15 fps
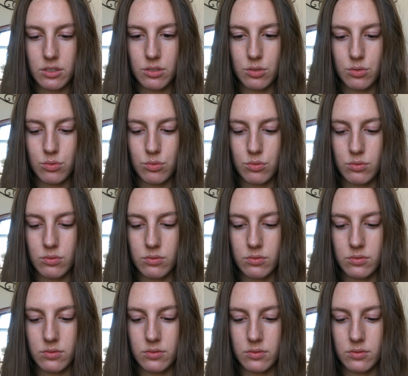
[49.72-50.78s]

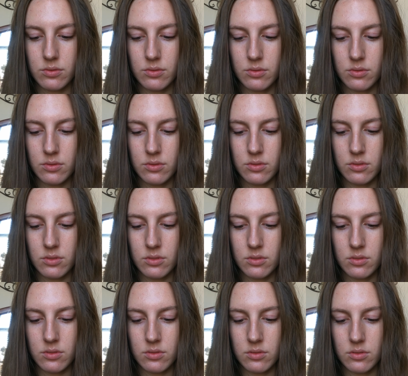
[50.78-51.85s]

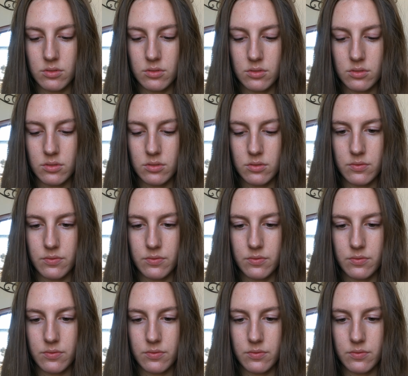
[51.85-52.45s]
Nobody speaks.